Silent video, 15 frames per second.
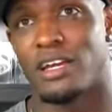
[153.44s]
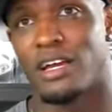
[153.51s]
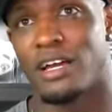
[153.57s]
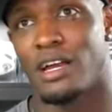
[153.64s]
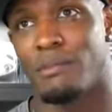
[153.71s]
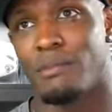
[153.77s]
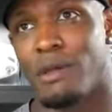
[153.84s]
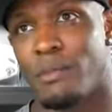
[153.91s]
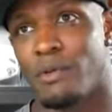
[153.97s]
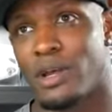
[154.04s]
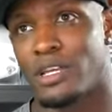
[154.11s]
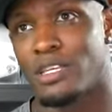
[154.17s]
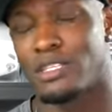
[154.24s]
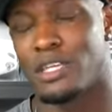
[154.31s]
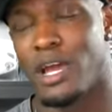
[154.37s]
I remember
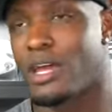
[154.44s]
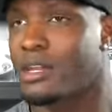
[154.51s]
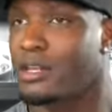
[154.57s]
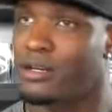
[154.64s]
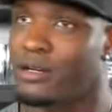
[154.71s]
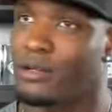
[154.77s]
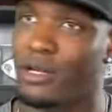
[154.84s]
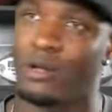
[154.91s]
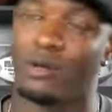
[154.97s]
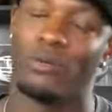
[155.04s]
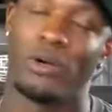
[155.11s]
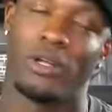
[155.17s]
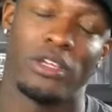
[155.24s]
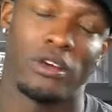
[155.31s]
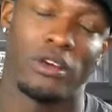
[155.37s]
I signed a
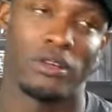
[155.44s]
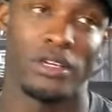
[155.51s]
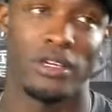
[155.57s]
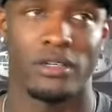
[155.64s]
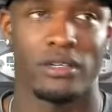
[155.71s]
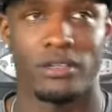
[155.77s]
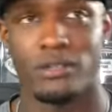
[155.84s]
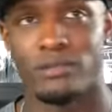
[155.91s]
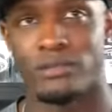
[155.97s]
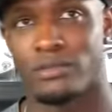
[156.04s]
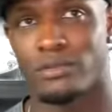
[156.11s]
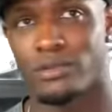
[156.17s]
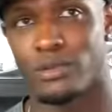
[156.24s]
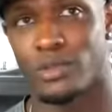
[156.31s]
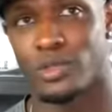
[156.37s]
one-year deal,
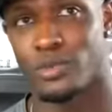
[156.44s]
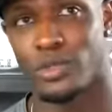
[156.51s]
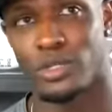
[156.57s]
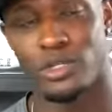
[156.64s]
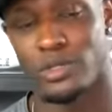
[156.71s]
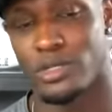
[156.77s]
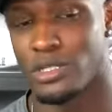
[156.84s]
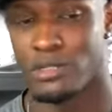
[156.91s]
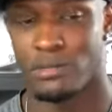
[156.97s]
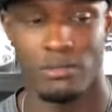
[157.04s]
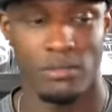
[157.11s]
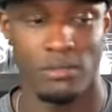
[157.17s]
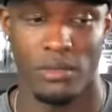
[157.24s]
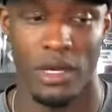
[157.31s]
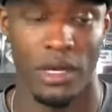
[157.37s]
which was
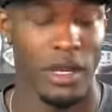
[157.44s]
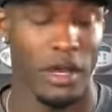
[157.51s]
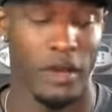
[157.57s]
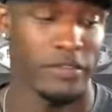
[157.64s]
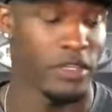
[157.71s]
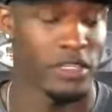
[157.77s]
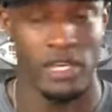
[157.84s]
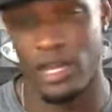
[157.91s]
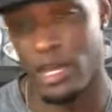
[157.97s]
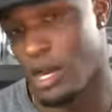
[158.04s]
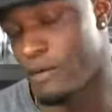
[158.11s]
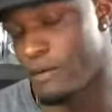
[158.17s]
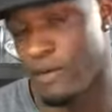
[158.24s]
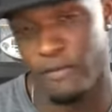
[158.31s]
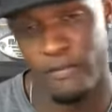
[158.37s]
enough to take care
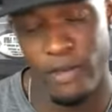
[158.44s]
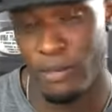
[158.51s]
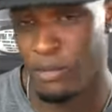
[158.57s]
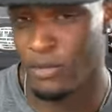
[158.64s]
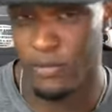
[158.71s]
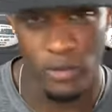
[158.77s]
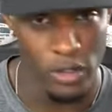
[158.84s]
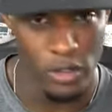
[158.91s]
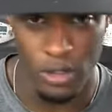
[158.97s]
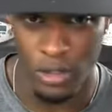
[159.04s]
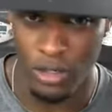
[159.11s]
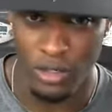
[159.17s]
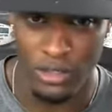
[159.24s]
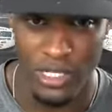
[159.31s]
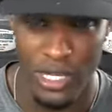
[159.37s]
of our family for a
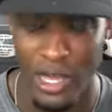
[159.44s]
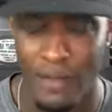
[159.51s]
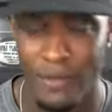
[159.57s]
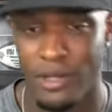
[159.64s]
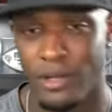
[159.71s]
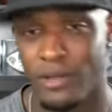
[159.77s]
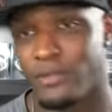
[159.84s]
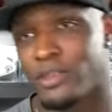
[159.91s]
long time. And